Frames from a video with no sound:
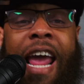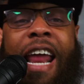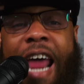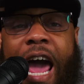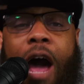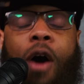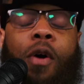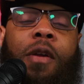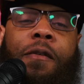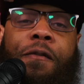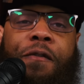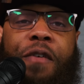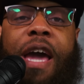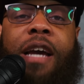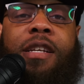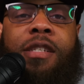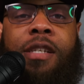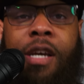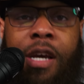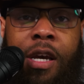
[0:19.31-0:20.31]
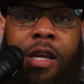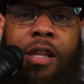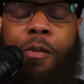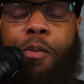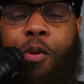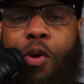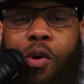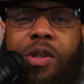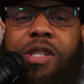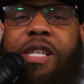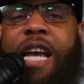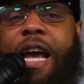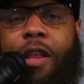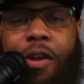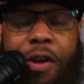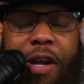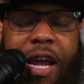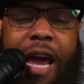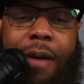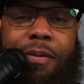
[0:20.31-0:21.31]
and how it affects the Bulls
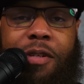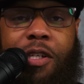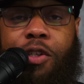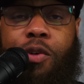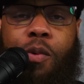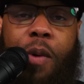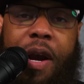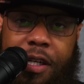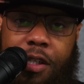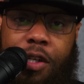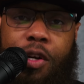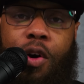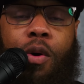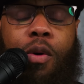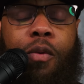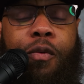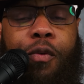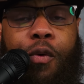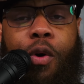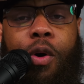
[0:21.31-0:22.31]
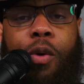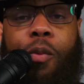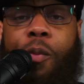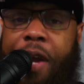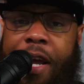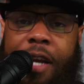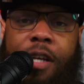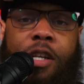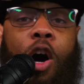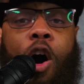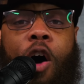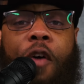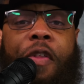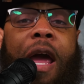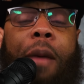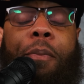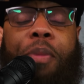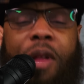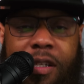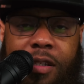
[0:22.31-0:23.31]
salary cap situation going forward. We're getting to all
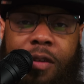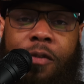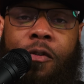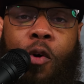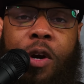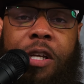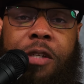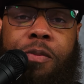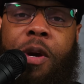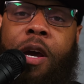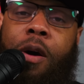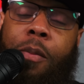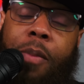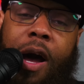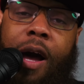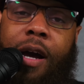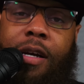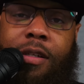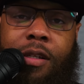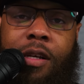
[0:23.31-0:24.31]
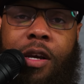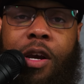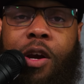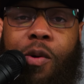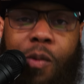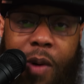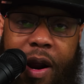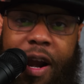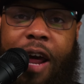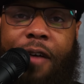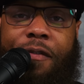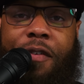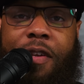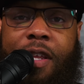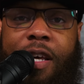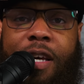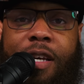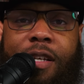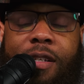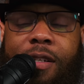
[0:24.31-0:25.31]
that plus the voicemail box right after
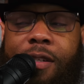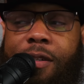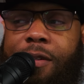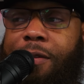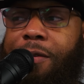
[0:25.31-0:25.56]
this.